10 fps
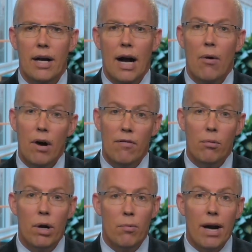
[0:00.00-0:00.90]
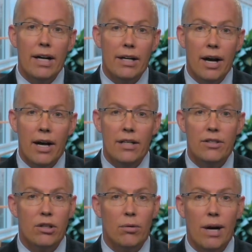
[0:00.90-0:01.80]
However, when
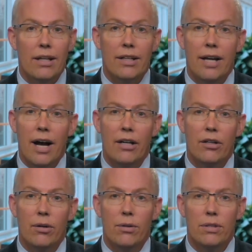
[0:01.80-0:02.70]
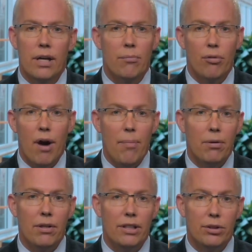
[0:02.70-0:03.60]
recognized, correctly diagnosed, and
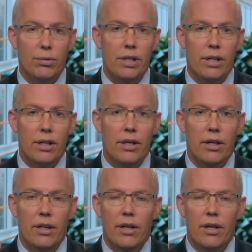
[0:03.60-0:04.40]
properly treated,